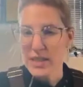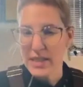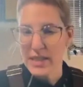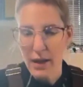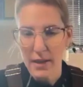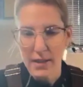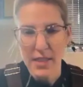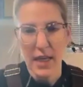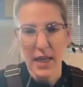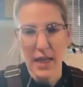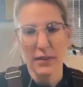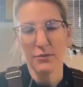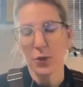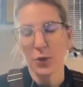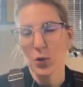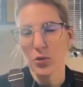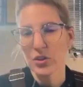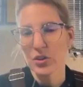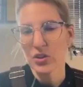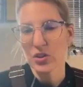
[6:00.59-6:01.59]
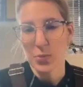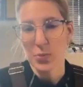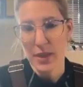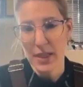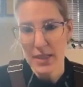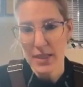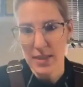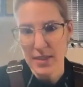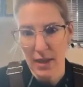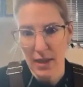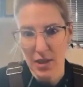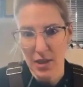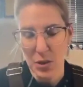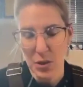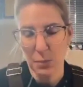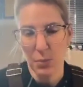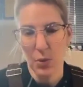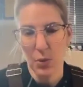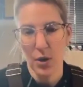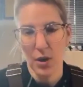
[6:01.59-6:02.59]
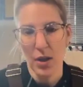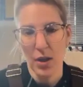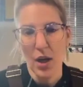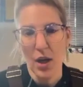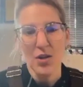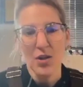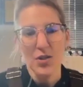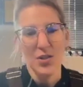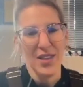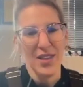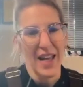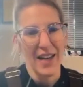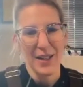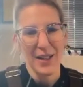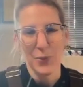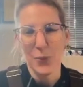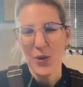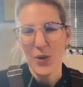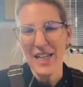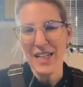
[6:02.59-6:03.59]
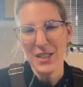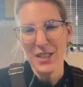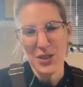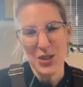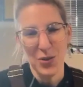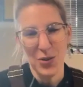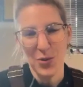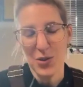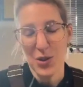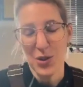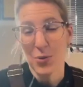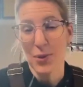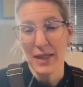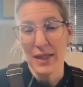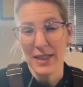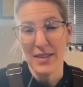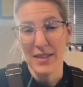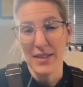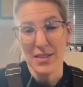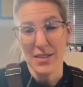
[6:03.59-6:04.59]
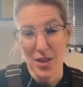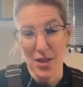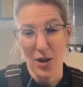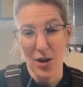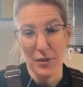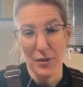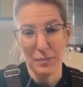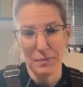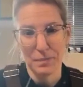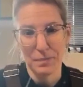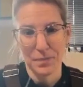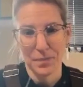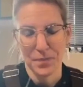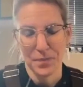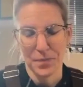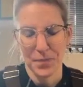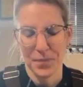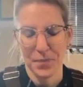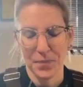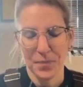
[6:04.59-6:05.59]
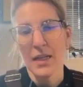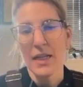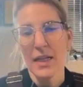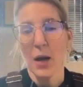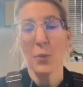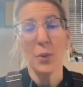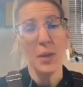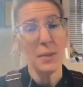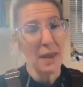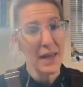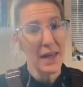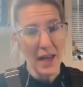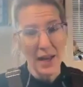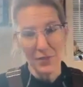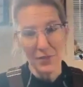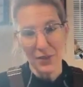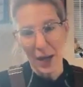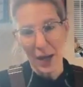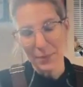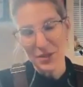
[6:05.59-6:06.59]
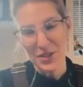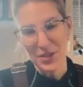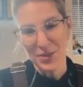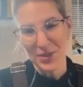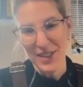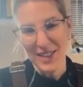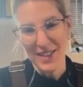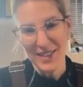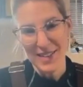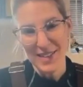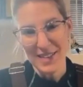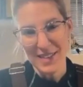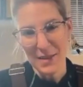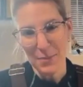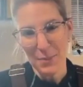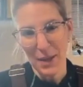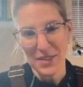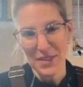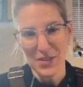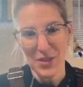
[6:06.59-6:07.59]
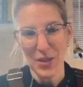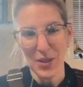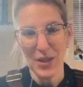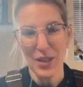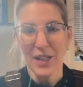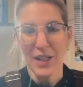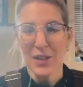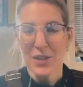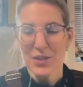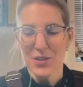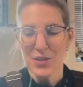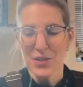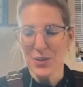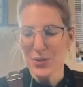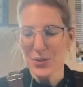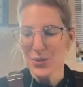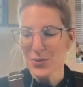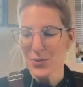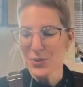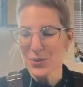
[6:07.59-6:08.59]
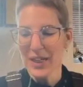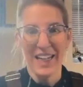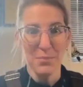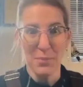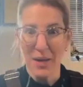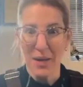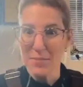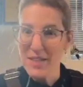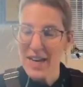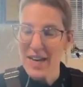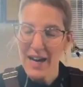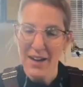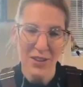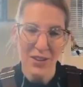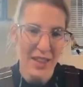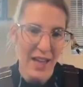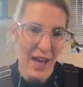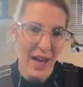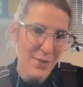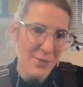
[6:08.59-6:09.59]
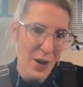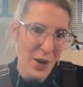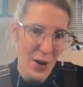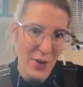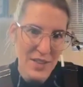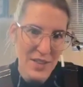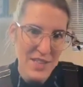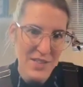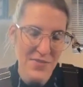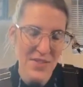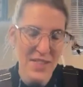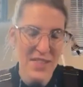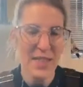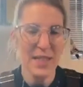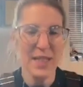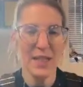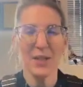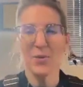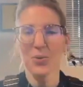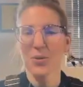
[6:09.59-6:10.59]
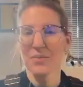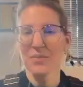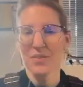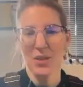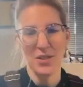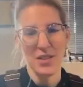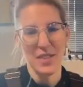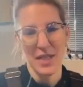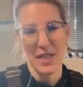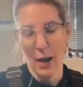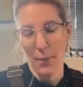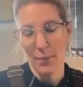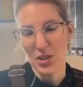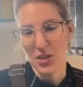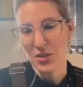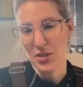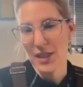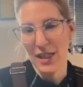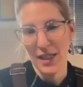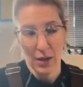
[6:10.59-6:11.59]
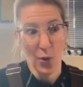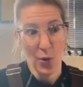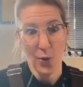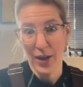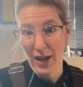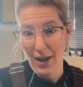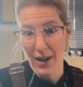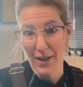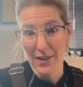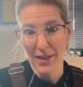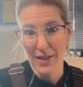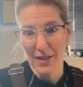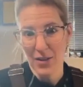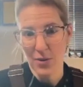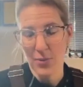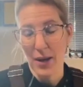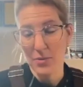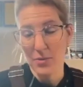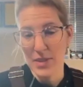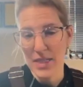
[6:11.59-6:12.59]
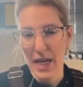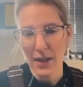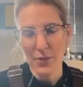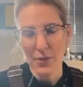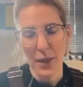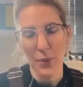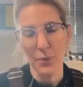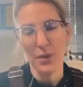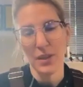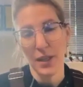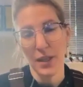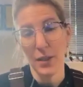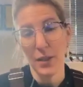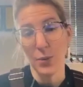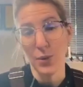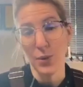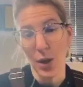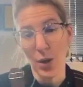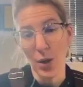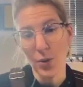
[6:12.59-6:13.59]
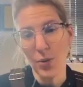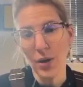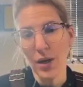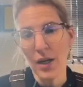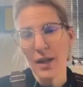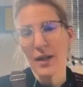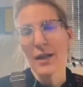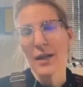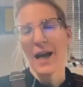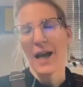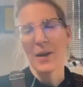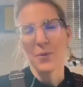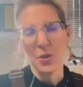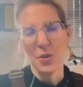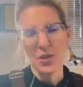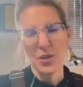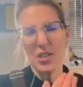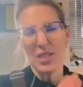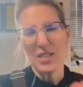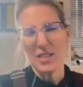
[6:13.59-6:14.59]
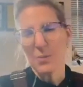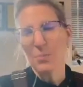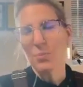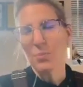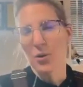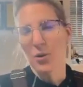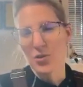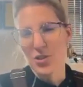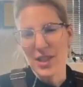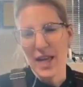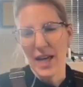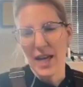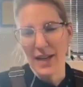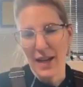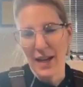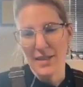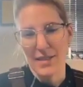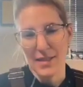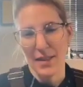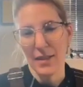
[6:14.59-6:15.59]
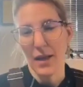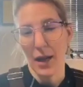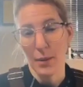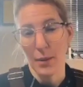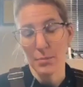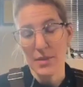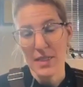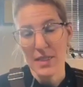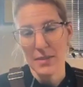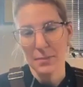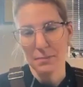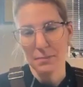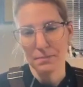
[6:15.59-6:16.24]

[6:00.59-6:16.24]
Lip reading: content folders with the discussion board so that in week 2, you're ready to start. Now, we may have opportunities this semester to maybe have a live artist visit, or if there's an opportunity going on around town, I will let you know, and we'll just approach that as it comes.